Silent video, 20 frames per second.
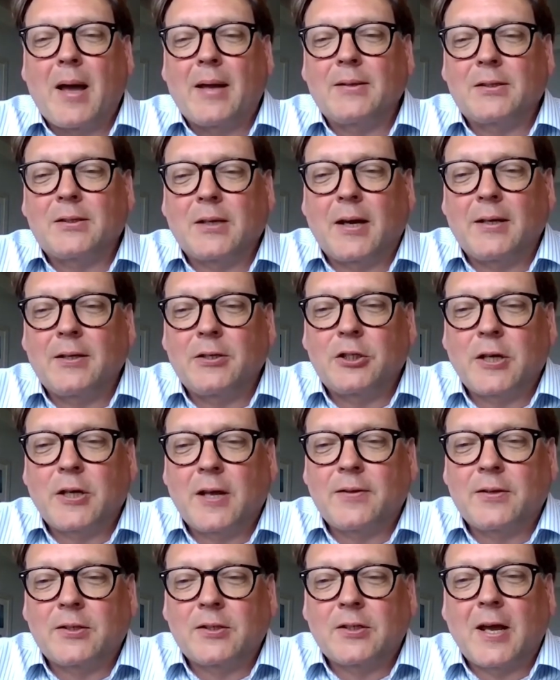met and
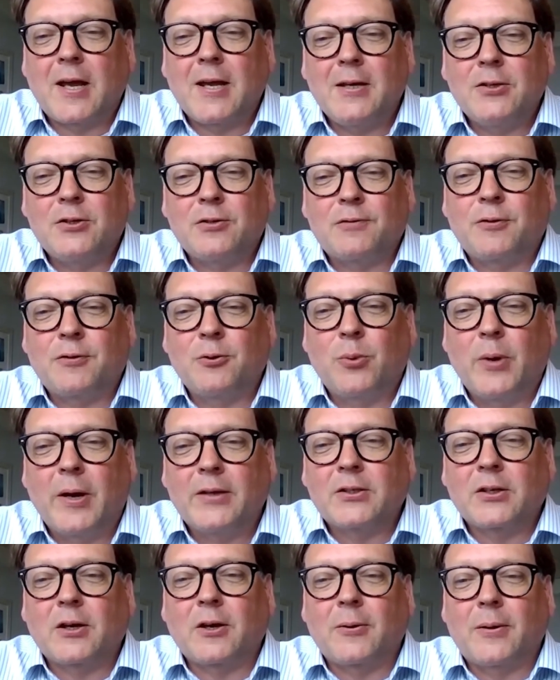shared the stage a few
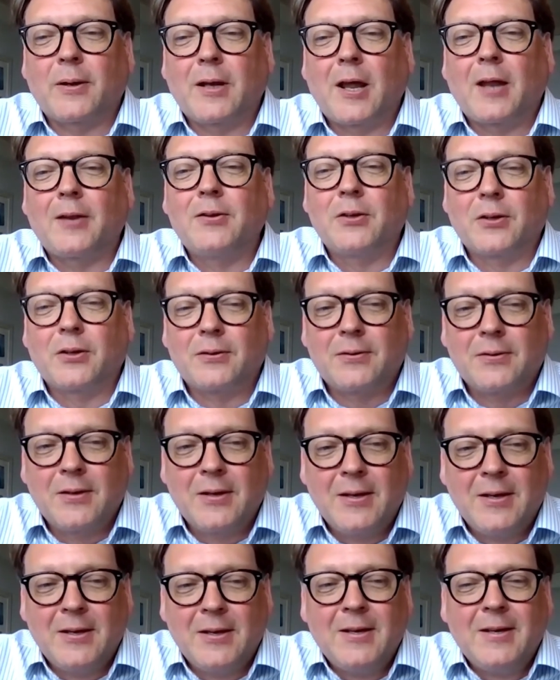weeks ago in London
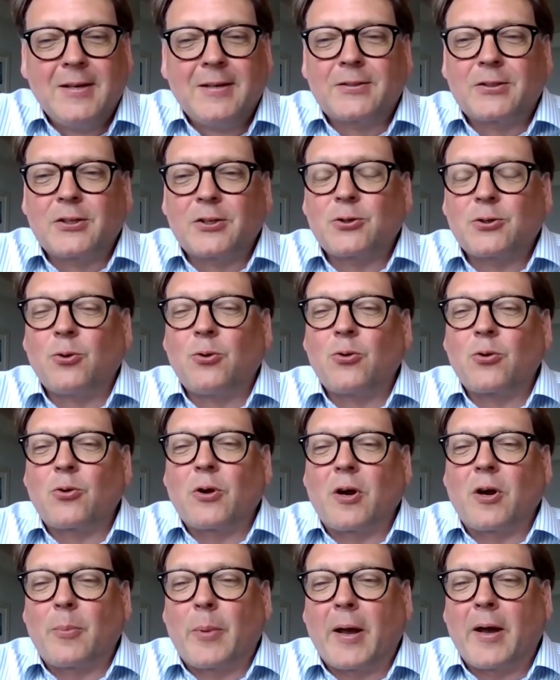to
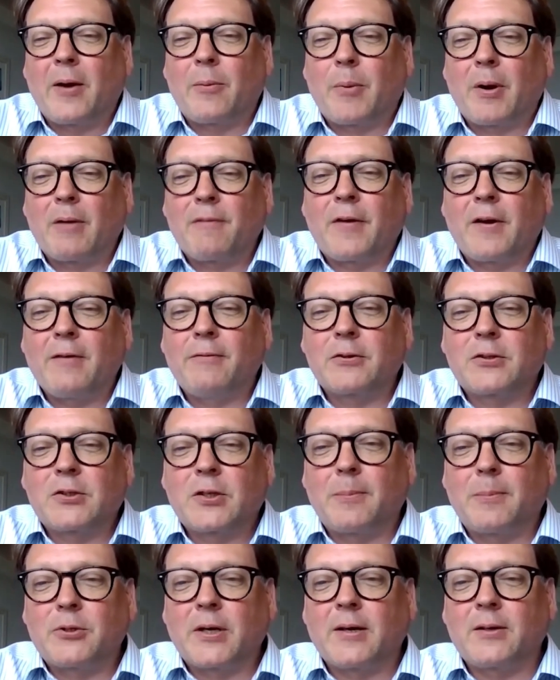talk about my favorite
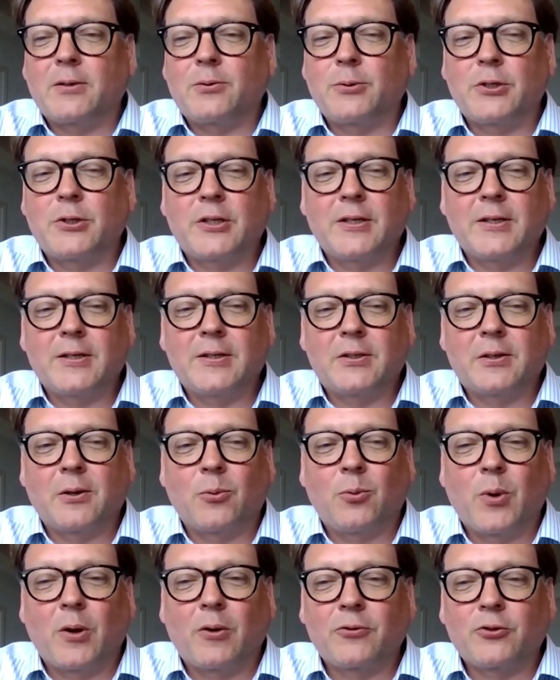subject, which is
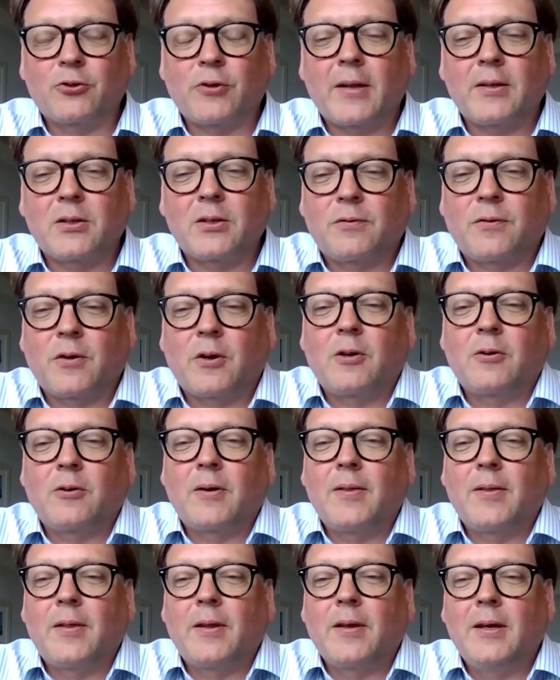wealth
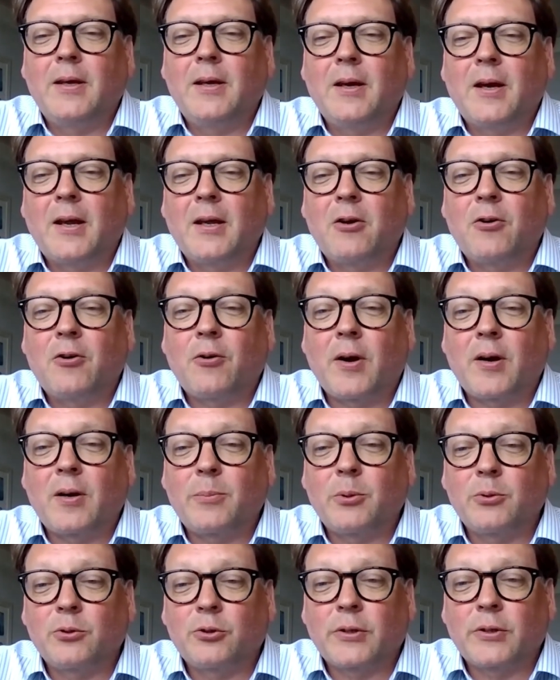transfer and the
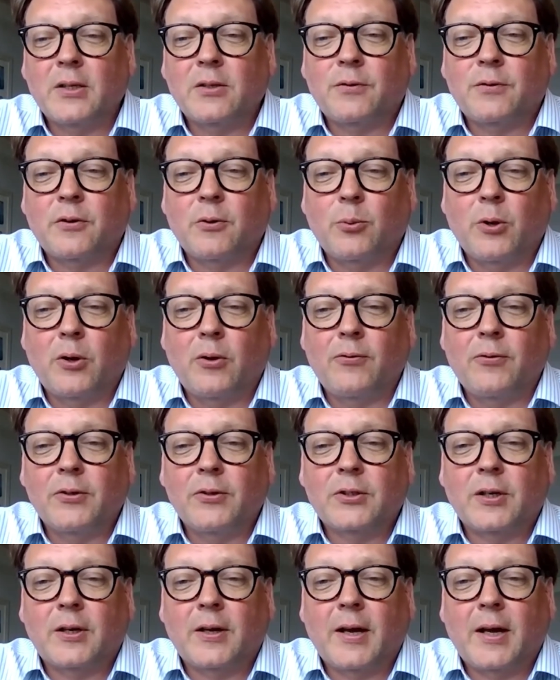incredible transfer of wealth
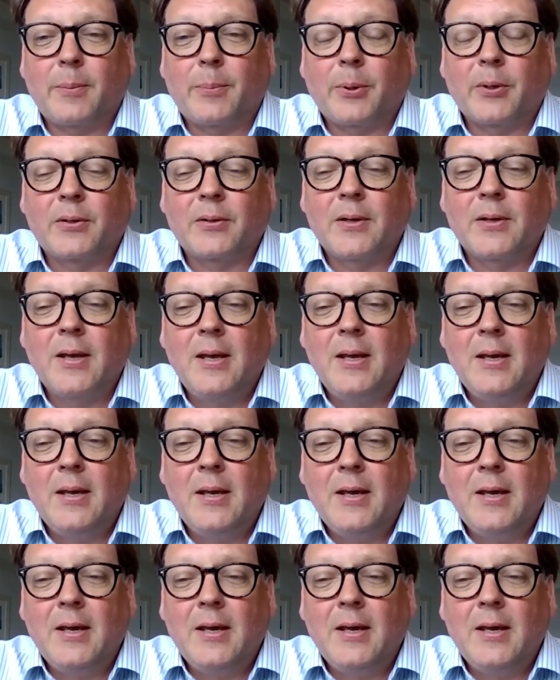that's going to happen